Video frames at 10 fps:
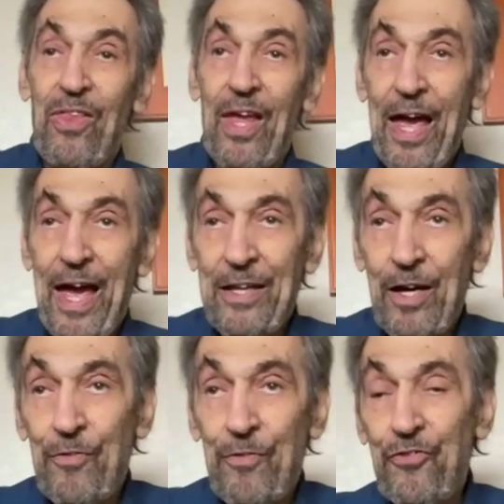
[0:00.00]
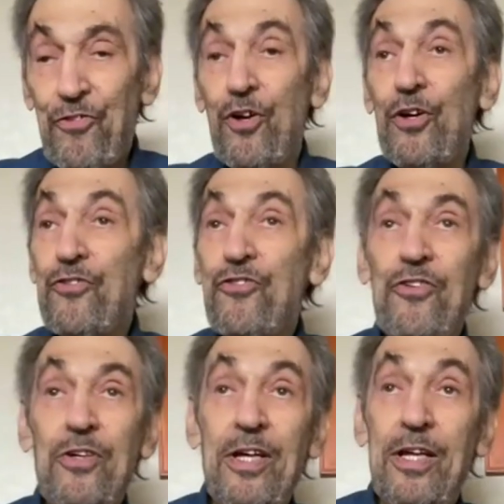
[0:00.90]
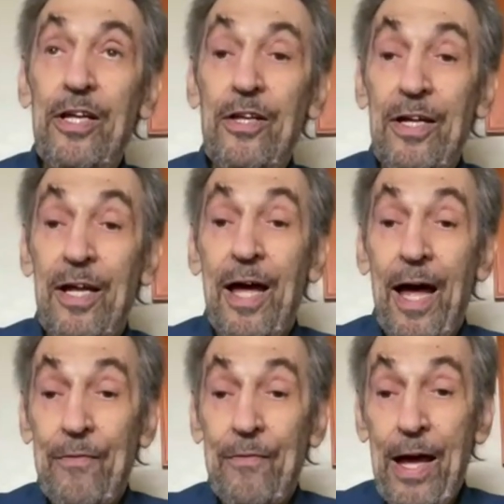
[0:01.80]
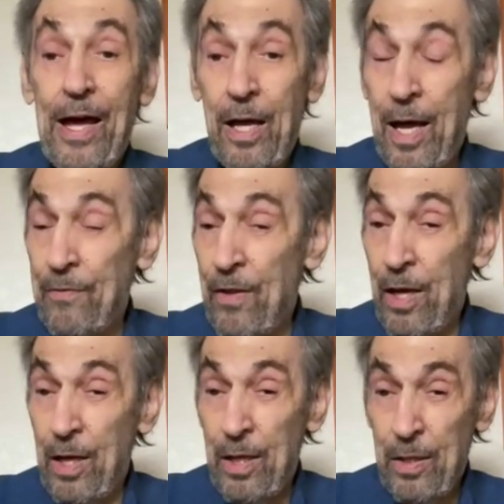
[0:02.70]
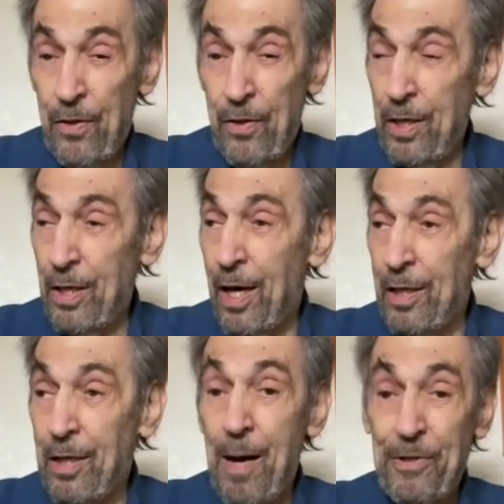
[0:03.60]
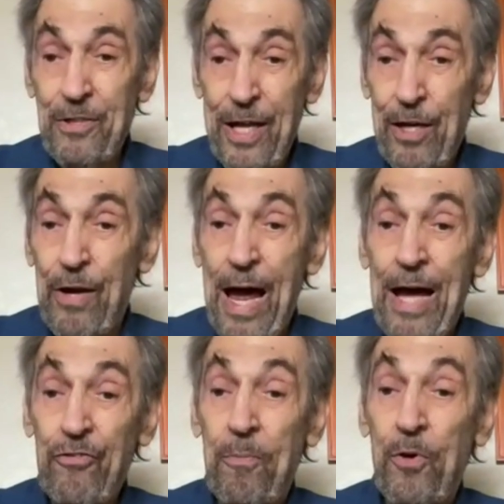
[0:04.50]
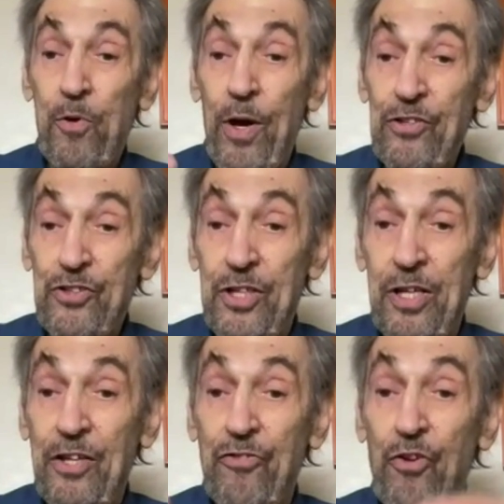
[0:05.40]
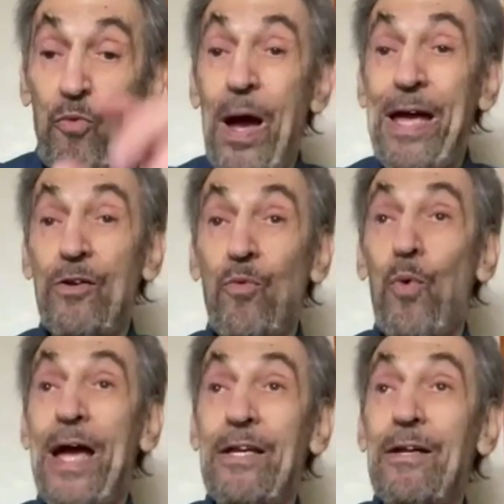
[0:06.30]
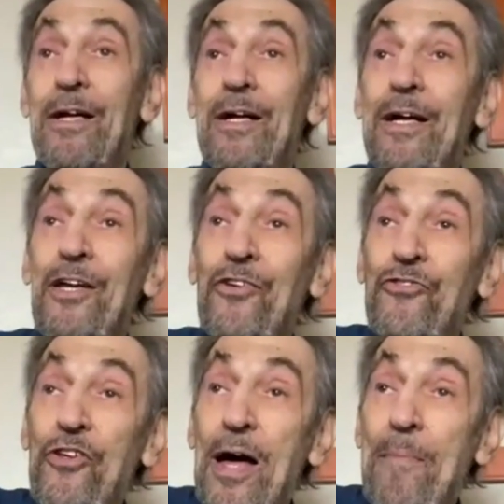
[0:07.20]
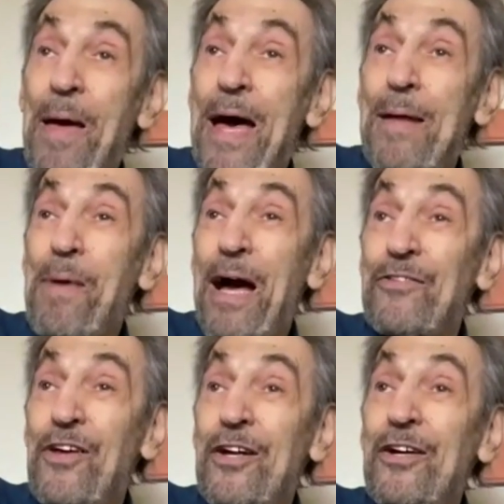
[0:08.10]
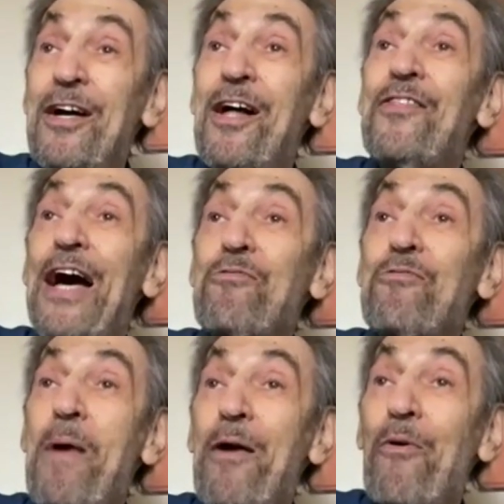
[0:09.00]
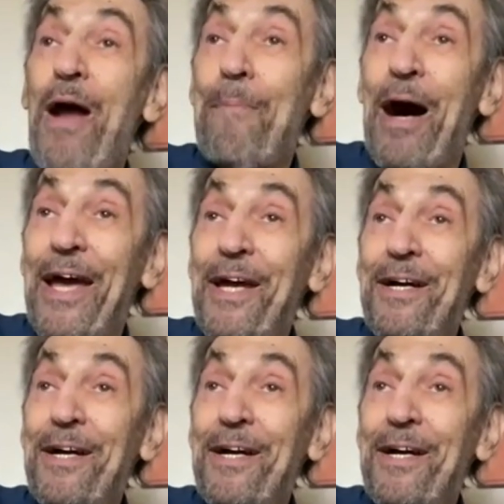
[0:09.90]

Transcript: and Elvis looks, and the commentator asks him a question, and he said, "Wait, see that man back there? That's my rabbi."